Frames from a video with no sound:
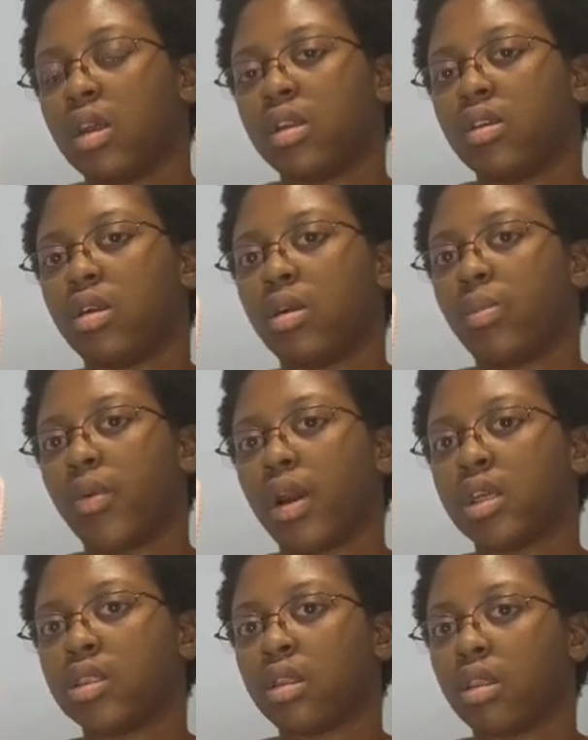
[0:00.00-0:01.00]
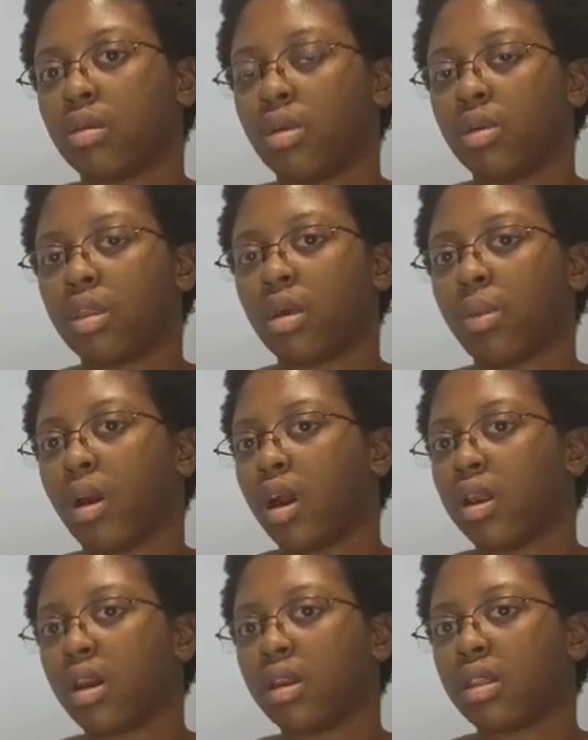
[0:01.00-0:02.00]
to brush through the
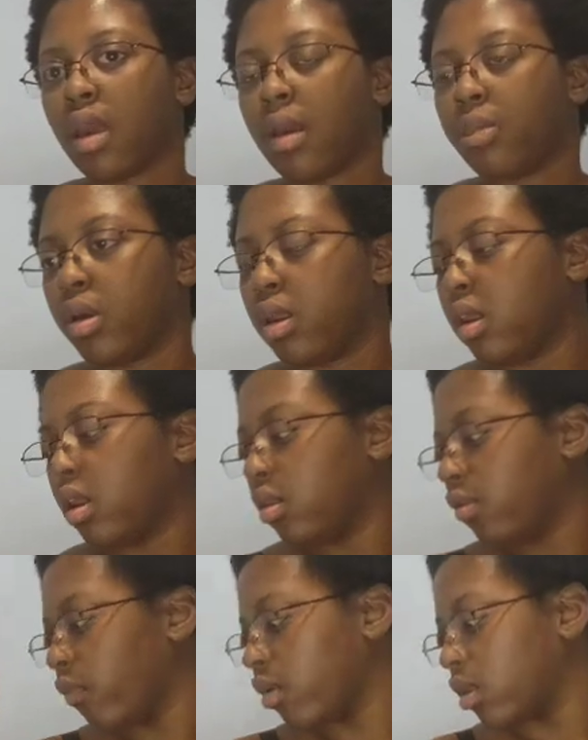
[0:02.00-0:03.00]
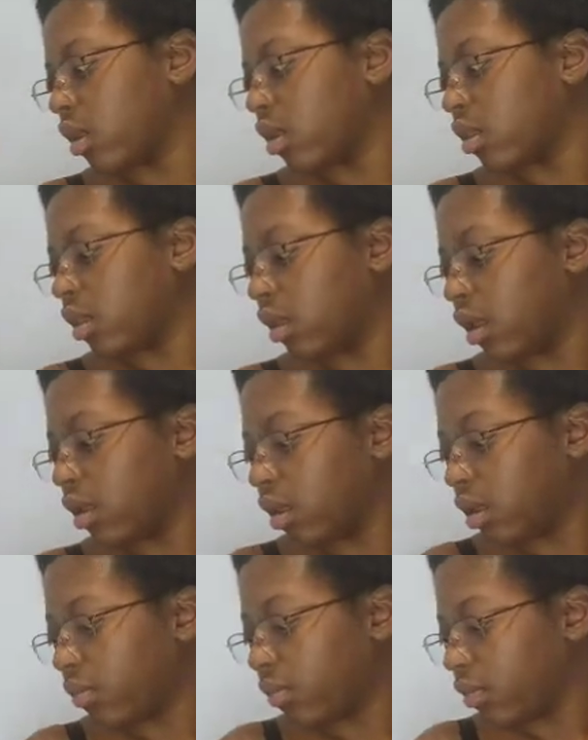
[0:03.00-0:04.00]
product that I put in for the
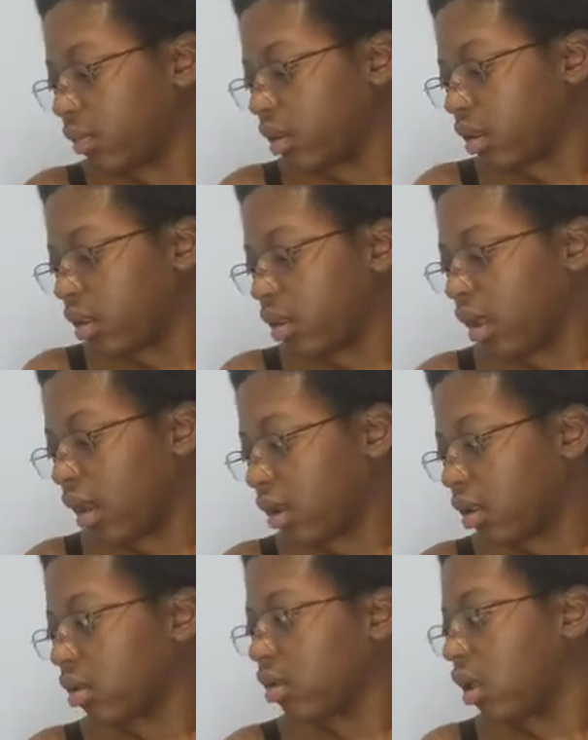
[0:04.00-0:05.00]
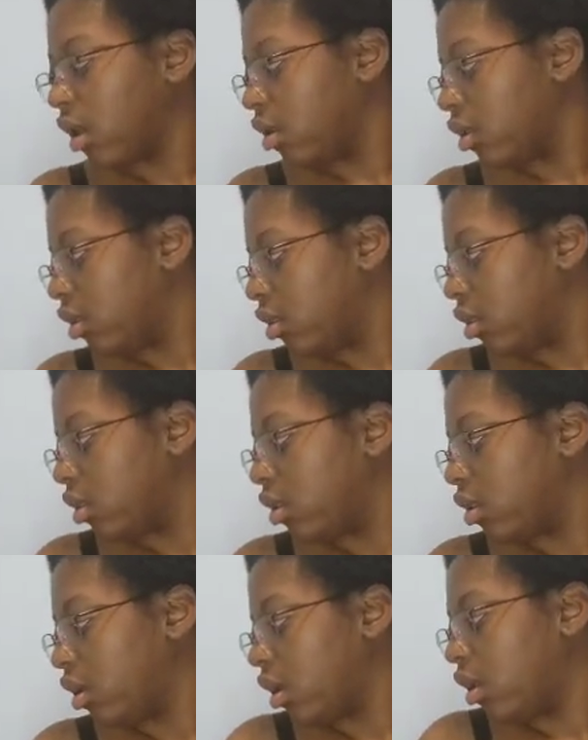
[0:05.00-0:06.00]
sealant. Like
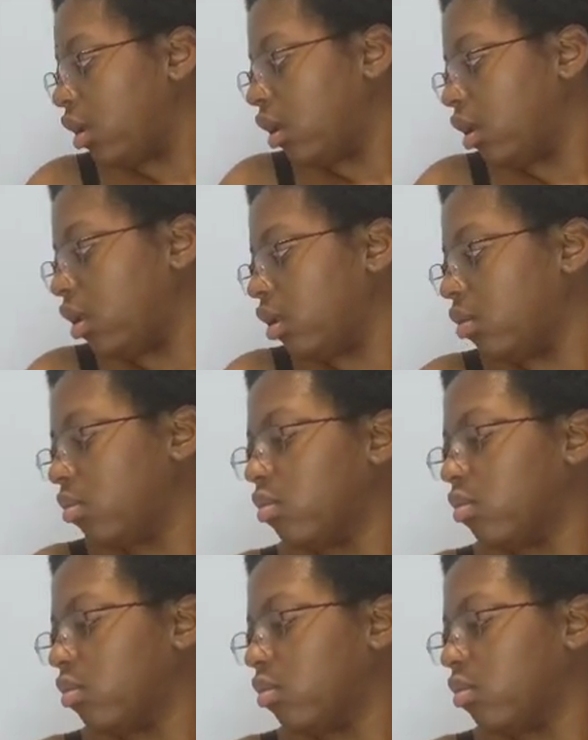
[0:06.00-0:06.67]
any